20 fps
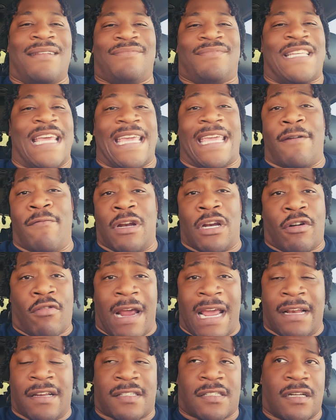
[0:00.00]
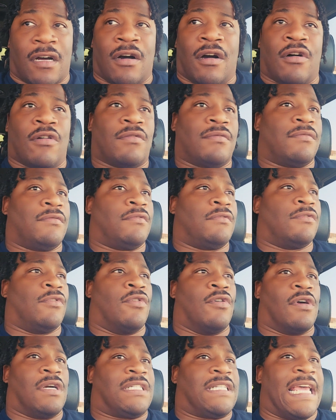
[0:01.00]
take it with a grain of salt
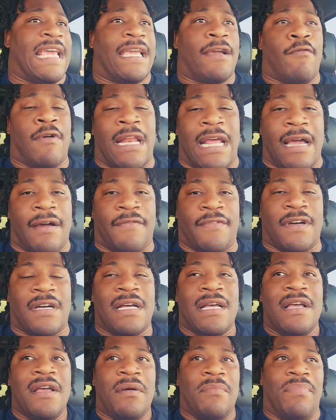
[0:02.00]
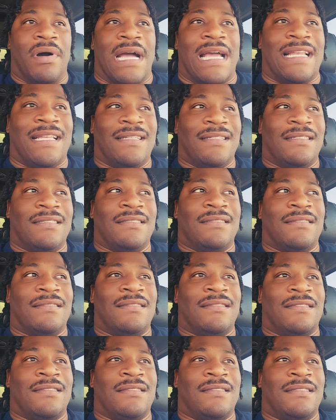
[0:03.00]
or take it whatever. But
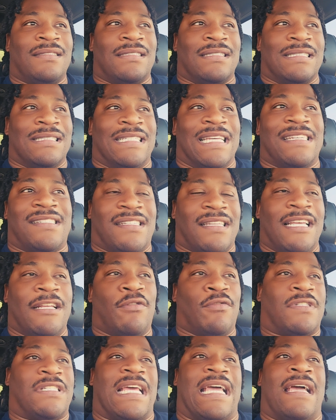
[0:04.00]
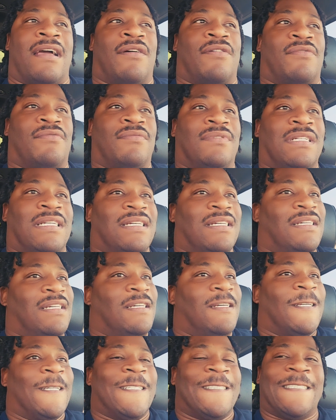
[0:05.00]
this little town,
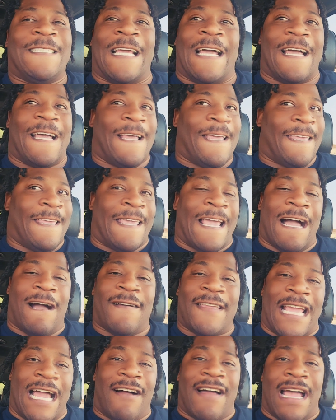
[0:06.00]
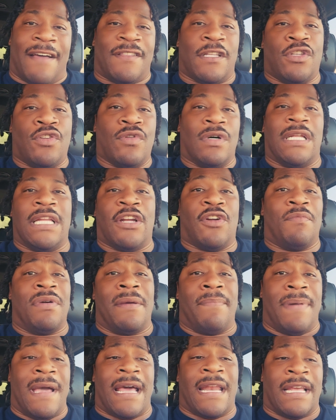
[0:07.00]
yeah, y'all y'all have to do a little
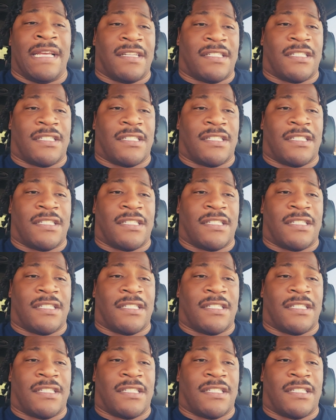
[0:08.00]
bit better in